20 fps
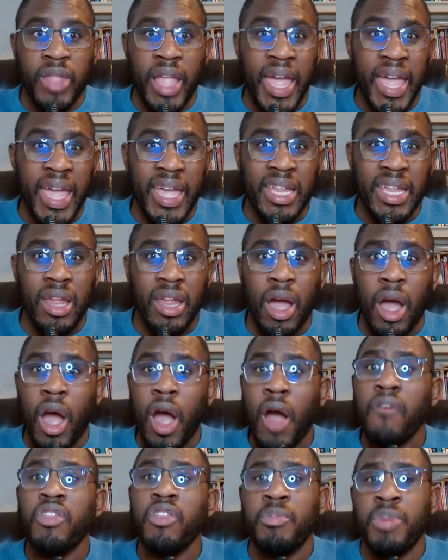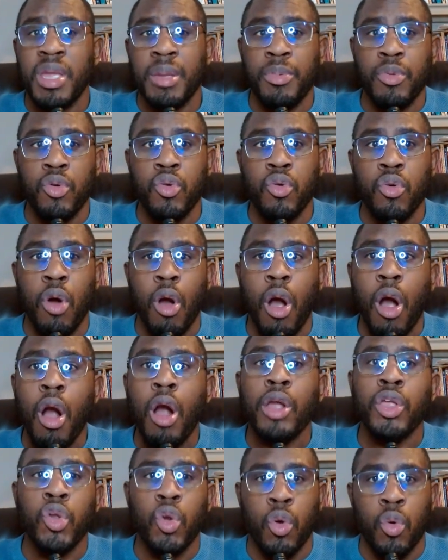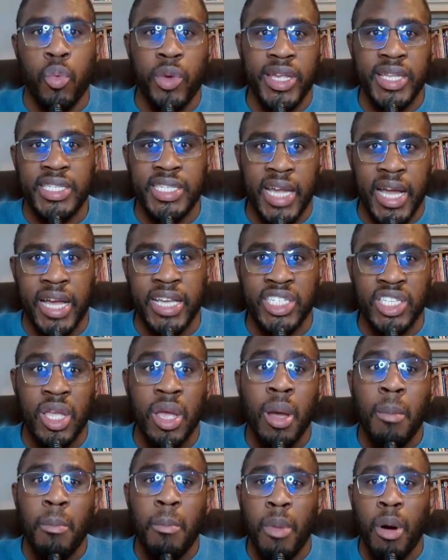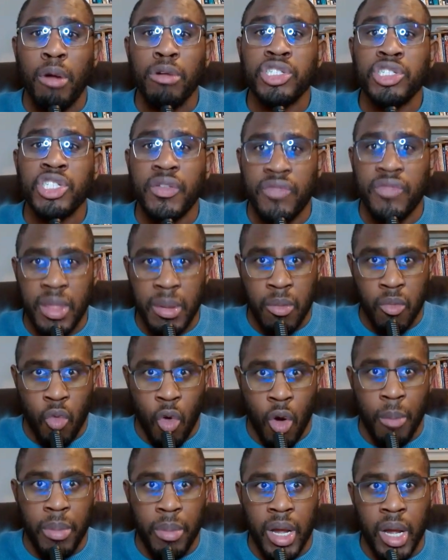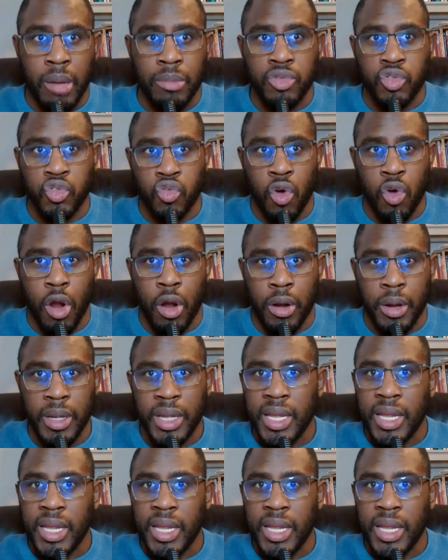And of the people who are your weak ties, most of them won't become strong.